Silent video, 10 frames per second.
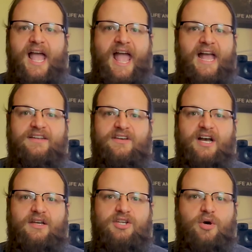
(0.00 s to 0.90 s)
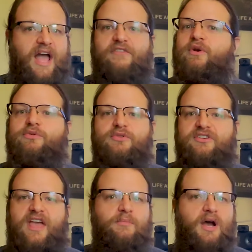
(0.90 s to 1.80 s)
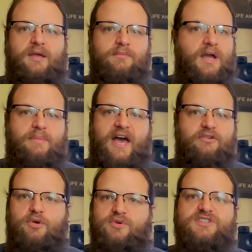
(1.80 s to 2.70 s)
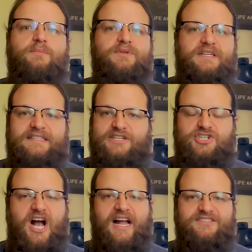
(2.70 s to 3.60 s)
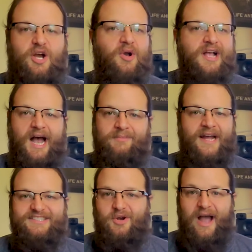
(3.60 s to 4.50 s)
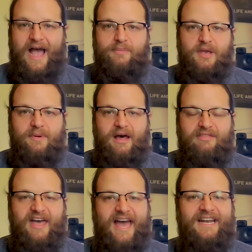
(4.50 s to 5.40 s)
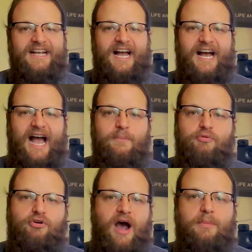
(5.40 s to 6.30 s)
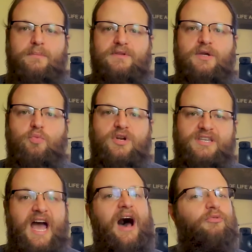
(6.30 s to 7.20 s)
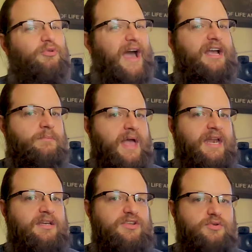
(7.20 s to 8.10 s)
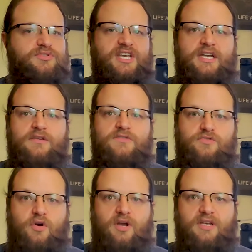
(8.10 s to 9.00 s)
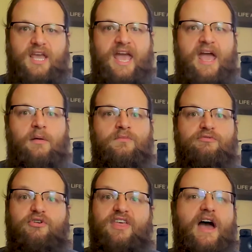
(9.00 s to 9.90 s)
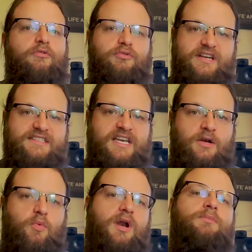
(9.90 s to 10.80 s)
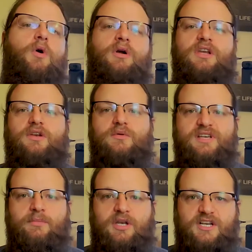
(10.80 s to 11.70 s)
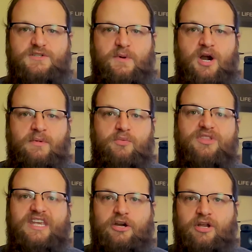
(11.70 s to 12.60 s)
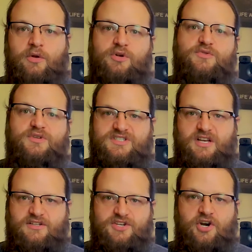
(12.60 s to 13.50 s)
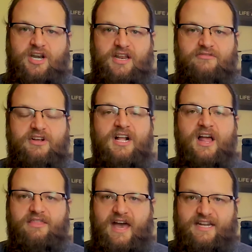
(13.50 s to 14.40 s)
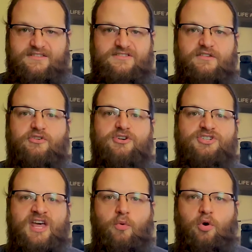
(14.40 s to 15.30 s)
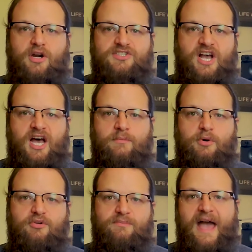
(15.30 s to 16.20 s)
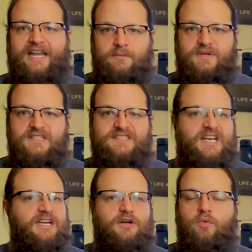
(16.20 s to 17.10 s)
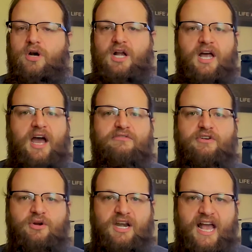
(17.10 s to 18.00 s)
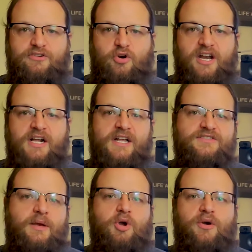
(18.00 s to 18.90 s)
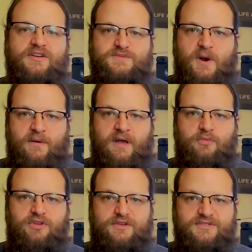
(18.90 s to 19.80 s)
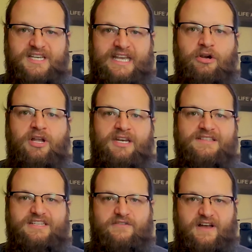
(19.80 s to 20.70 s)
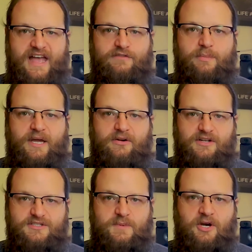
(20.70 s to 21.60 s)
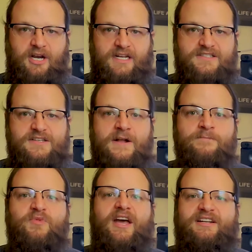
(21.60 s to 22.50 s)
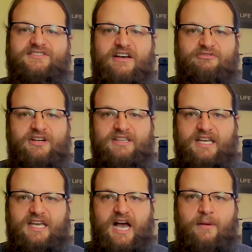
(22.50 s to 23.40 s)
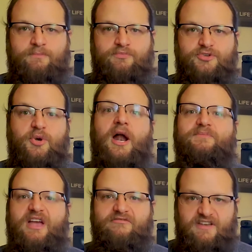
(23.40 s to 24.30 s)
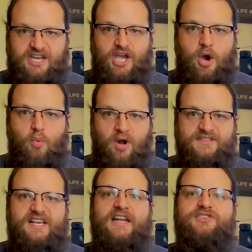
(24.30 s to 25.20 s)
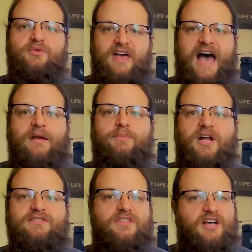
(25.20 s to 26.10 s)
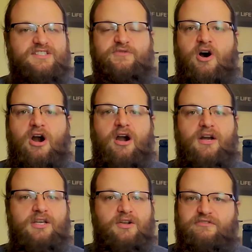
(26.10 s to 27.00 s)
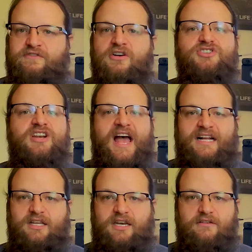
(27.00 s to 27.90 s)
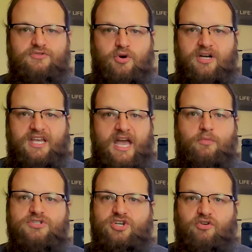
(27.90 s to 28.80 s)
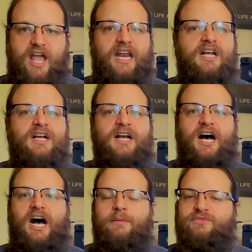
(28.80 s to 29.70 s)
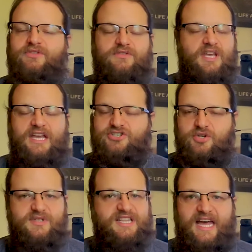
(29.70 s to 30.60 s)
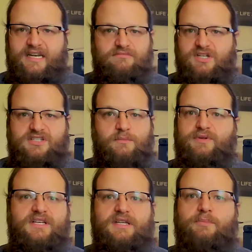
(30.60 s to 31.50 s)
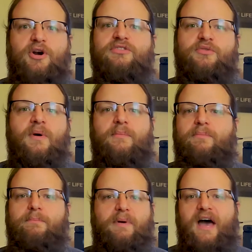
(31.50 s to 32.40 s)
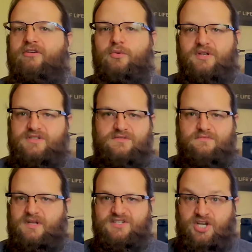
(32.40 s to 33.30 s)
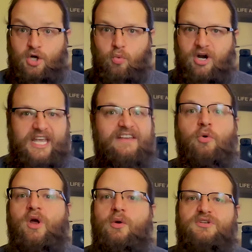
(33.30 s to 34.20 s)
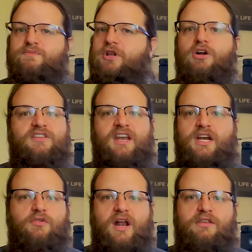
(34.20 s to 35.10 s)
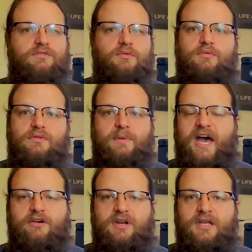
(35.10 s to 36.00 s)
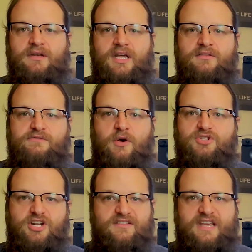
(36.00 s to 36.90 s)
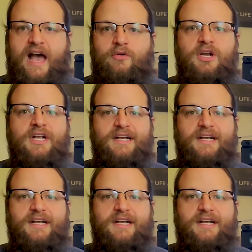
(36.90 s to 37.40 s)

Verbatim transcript: And, uh, you know, halfway through the day, my, my battery was completely shot. So I'm not so happy about that. Uh, I probably would not recommend using Droid Cam for that reason. What I'm going to do is I'm going to experiment with Iriun, which was the alternative. That's the version that works on both Mac and PC, and it'll work on iPhone and Android. So I'm going to experiment with using Iriun and see if I have a better experience. And I'll definitely definitely um, do an update video once I do that. But thus far, you know, the functionality of DroidCam was great. Um, the issue is that it just completely burned through my battery, which isn't going to work. Even when it was plugged in, it cranked through the battery and, and the phone shut down.